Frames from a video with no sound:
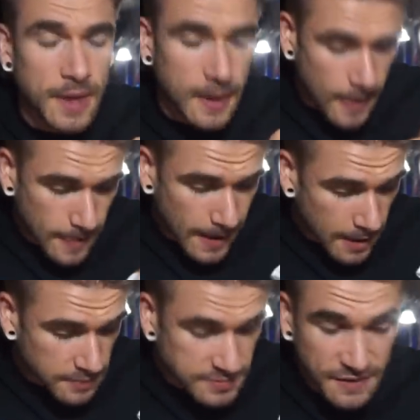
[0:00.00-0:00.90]
But
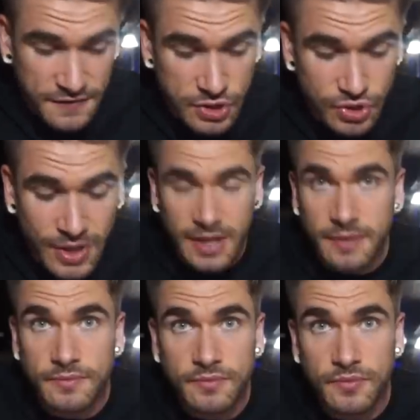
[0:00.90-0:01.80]
yeah, definitely enjoyed it.
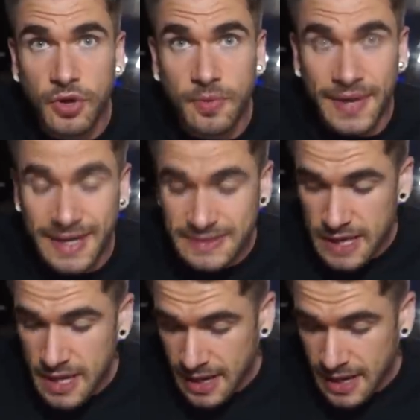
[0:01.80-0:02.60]
No complaints.